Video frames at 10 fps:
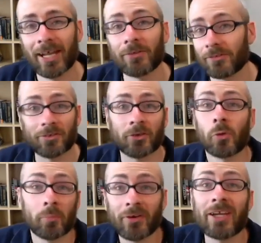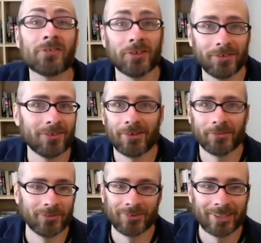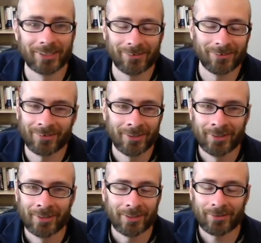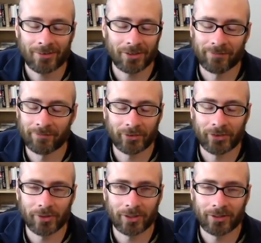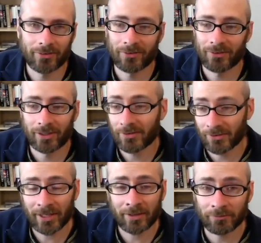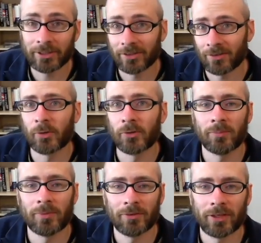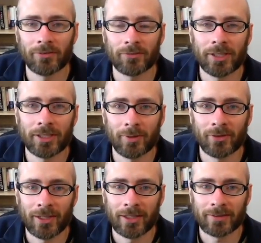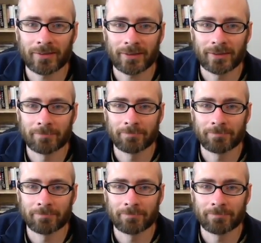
Now they're just corporations that are ruling, and it's still a very organized society. So that really spoke to me when I was reading about that.